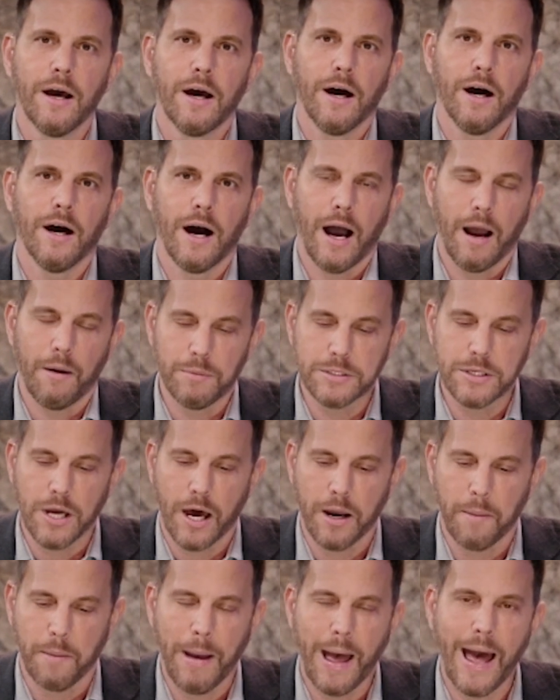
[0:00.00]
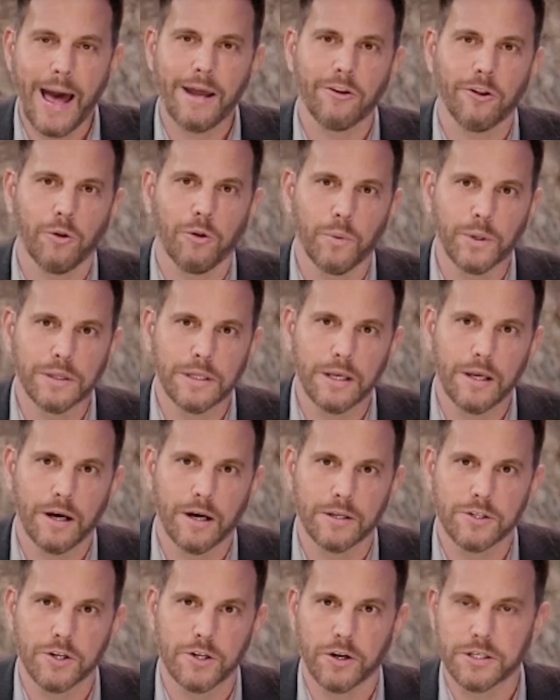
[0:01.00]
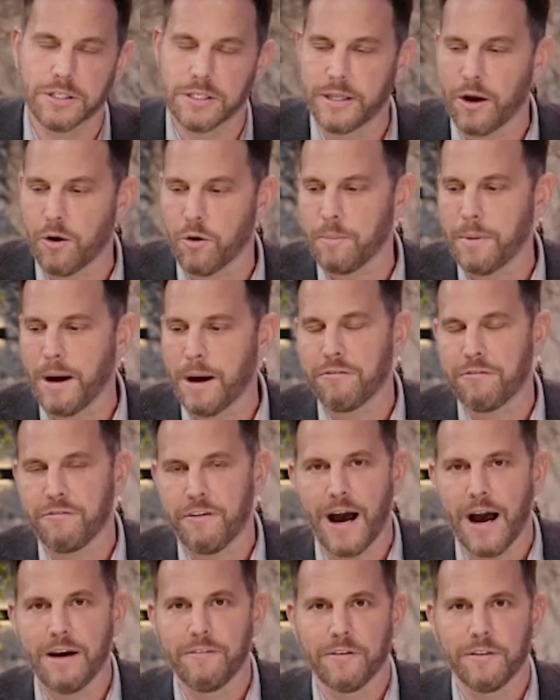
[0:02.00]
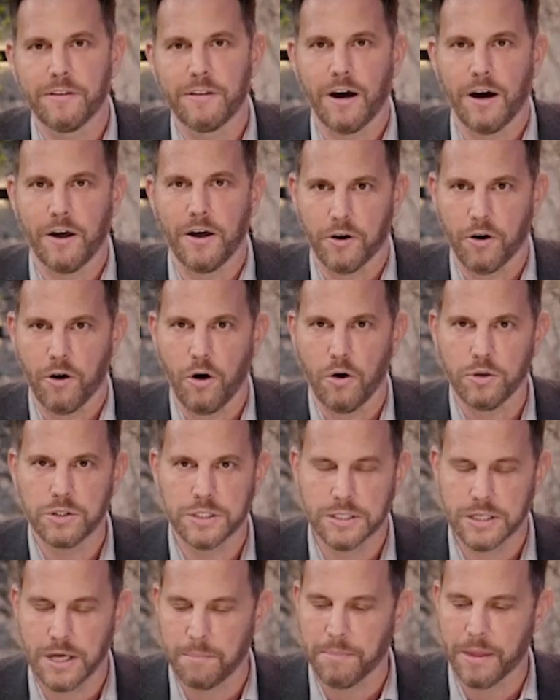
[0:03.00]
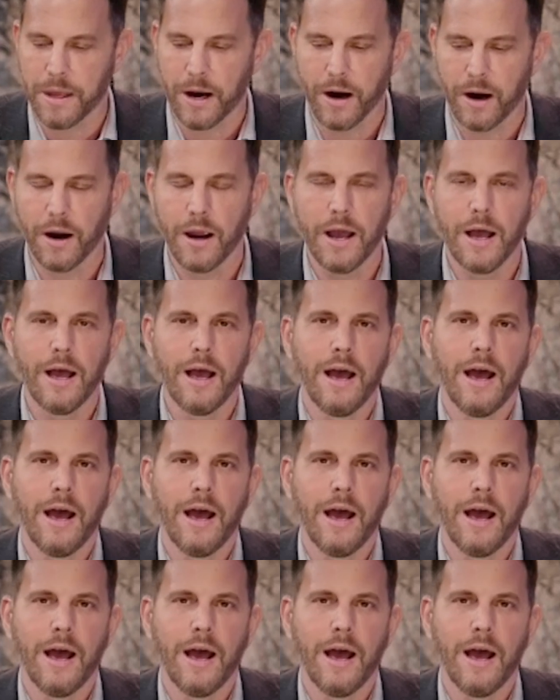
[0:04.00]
I was on a panel with the Young Turks, and there were about 5 of the other hosts up there.